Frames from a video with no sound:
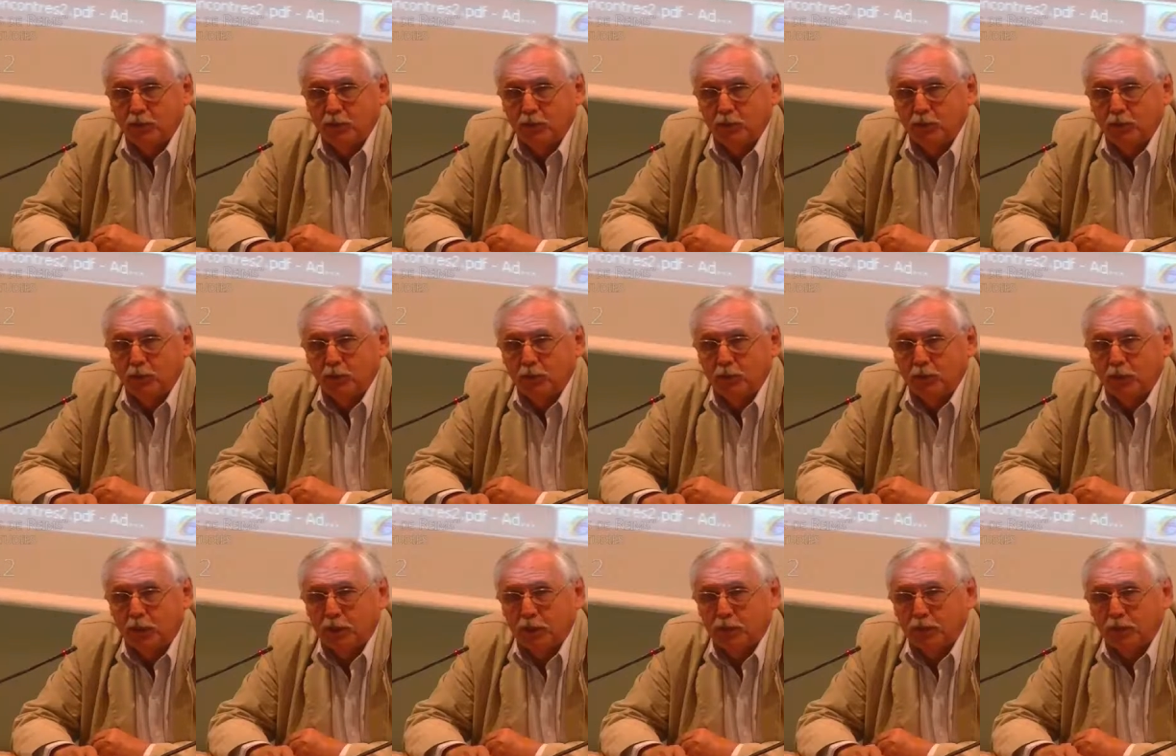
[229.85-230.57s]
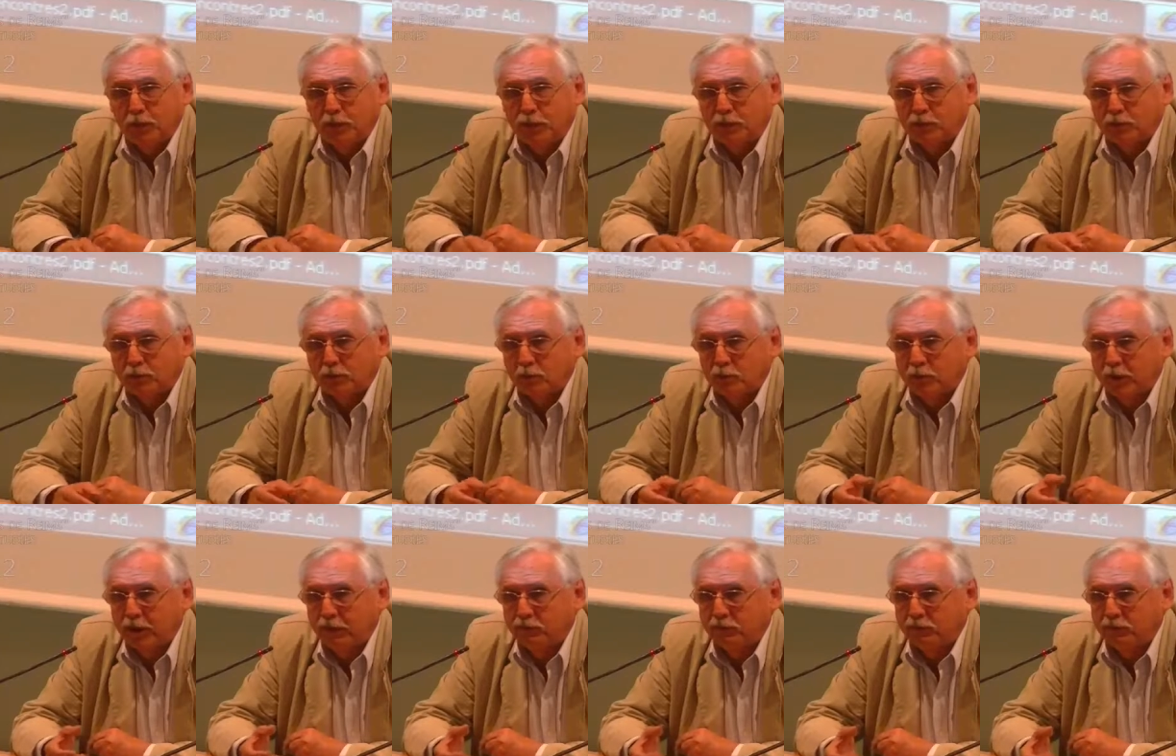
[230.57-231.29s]
you are allowed to
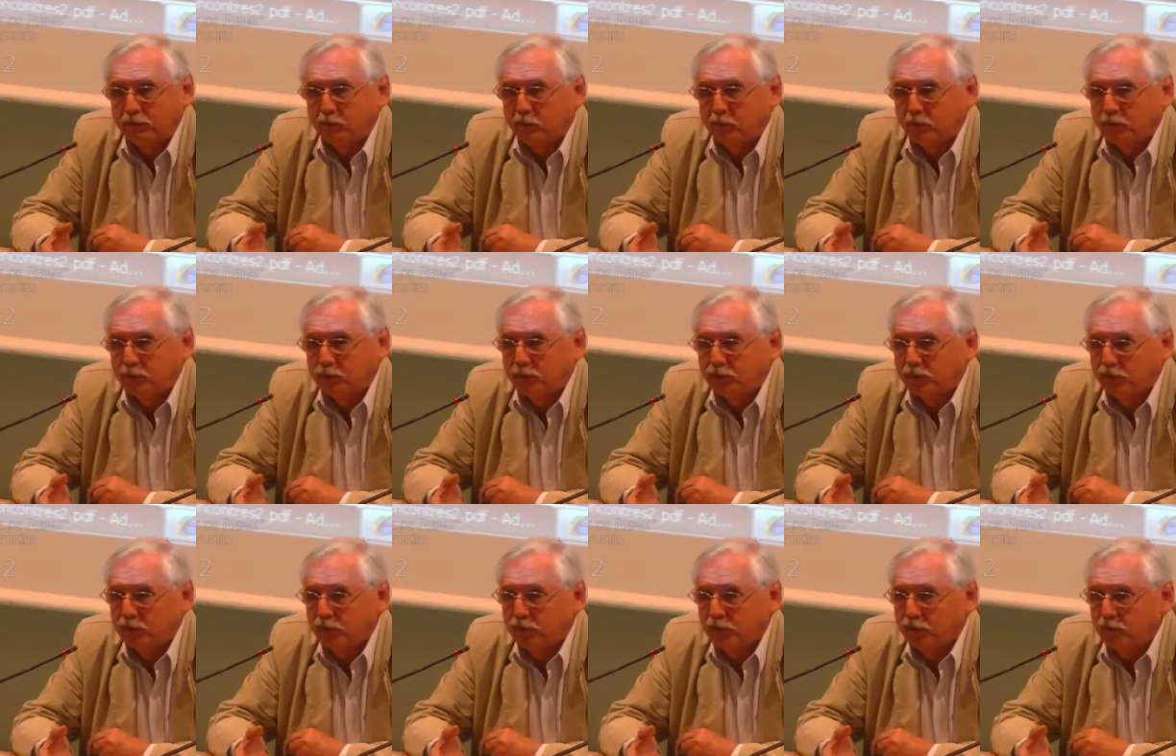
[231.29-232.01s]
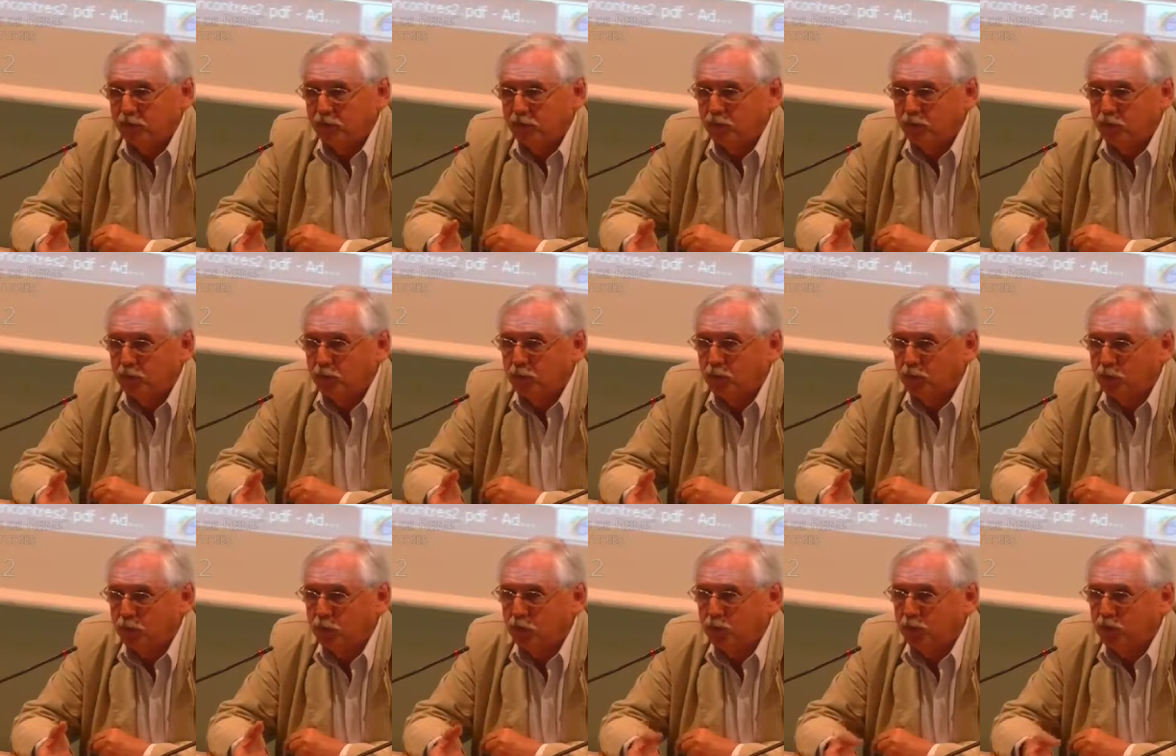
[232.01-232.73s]
have democracy if you
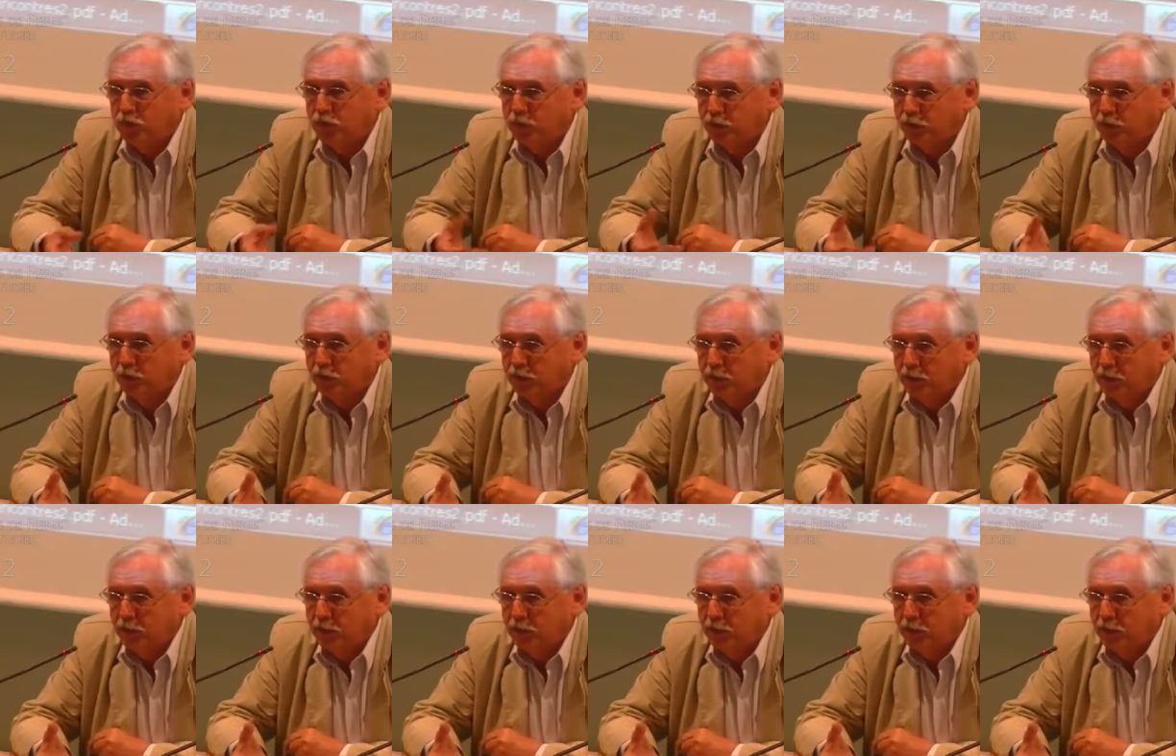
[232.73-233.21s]
don't use it.